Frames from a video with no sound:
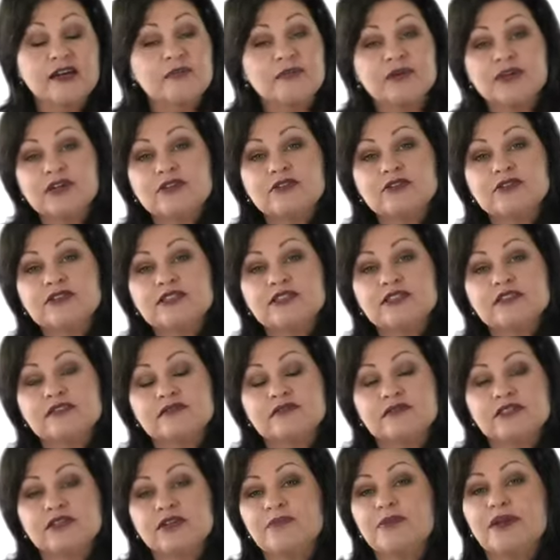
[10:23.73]
because
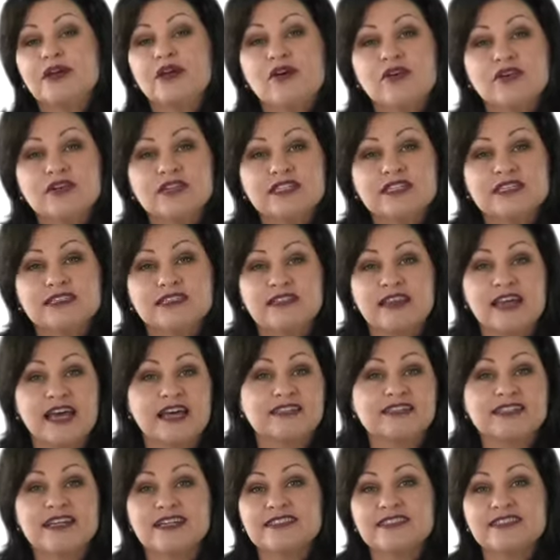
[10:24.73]
to be honest,
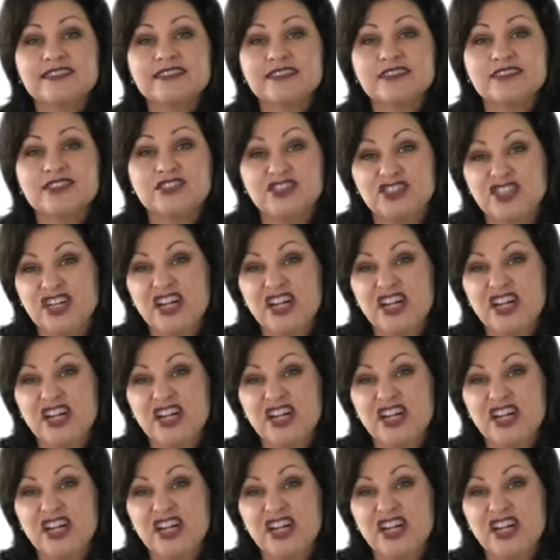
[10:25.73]
that doesn't